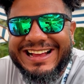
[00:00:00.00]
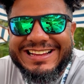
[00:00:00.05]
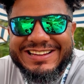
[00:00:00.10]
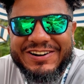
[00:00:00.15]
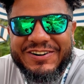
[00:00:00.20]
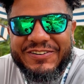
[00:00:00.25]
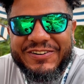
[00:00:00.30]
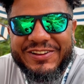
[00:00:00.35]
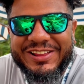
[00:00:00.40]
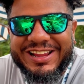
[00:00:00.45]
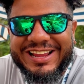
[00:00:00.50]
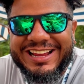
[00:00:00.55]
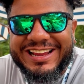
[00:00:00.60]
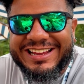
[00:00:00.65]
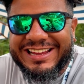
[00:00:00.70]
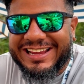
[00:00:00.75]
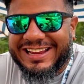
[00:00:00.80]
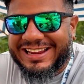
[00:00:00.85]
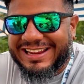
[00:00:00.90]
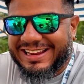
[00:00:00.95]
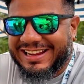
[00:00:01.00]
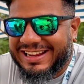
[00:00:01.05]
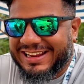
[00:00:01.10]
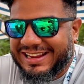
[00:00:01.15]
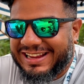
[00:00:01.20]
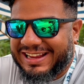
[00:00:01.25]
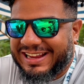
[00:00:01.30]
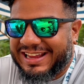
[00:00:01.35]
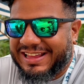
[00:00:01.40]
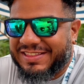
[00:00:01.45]
I really like it.
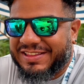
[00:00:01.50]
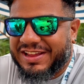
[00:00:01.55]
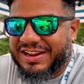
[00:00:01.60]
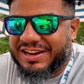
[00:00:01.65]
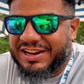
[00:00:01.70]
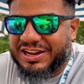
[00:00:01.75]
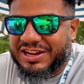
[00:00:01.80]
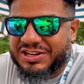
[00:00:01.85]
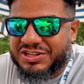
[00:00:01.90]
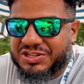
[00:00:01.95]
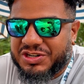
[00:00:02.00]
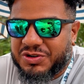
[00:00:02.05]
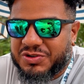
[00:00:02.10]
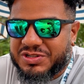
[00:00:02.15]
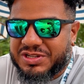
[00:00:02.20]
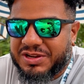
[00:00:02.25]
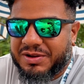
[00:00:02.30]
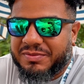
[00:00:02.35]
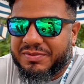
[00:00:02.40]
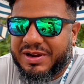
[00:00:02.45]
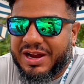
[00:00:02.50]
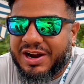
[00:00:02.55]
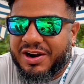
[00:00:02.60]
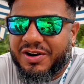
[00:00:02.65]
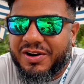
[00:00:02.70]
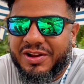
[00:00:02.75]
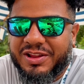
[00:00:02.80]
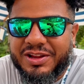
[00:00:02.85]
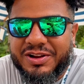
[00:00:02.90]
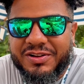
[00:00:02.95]
And then Joseph got
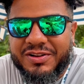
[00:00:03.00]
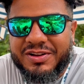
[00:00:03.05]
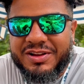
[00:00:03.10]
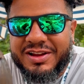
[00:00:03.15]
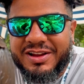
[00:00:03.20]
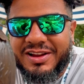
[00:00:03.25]
her a little